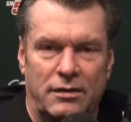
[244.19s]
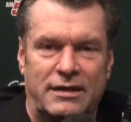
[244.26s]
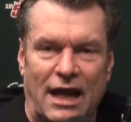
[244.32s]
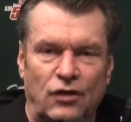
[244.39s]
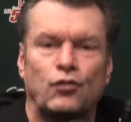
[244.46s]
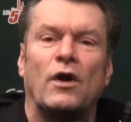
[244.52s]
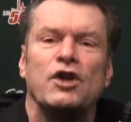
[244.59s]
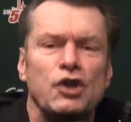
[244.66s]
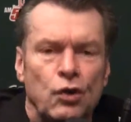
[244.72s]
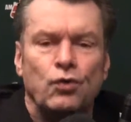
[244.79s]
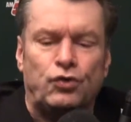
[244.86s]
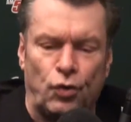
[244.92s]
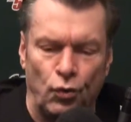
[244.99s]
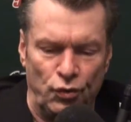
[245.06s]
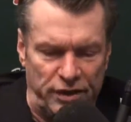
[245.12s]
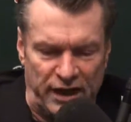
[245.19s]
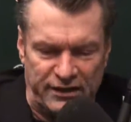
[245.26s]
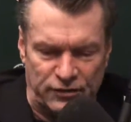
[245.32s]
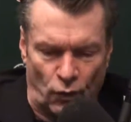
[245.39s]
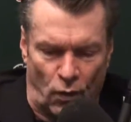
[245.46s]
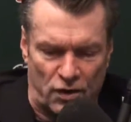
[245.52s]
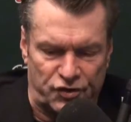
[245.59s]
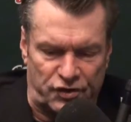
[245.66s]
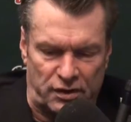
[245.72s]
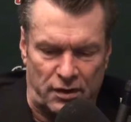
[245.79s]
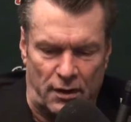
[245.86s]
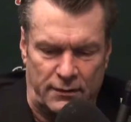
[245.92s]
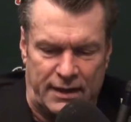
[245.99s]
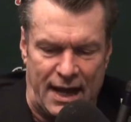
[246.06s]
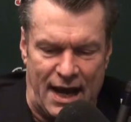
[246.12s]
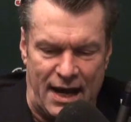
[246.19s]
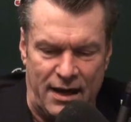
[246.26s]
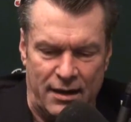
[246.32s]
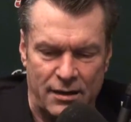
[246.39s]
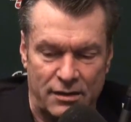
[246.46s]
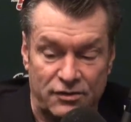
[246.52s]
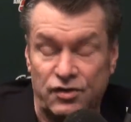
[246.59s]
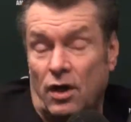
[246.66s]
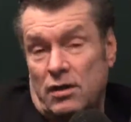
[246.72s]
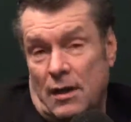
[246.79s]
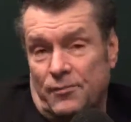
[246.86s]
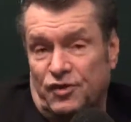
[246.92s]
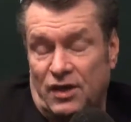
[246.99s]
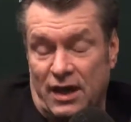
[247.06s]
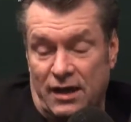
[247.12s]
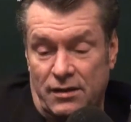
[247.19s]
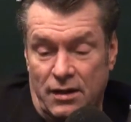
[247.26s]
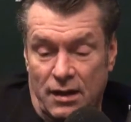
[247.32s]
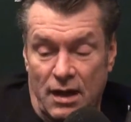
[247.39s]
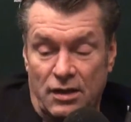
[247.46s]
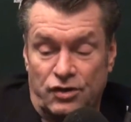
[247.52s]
Guess what? You do the endorsing, okay? That's all I'm saying.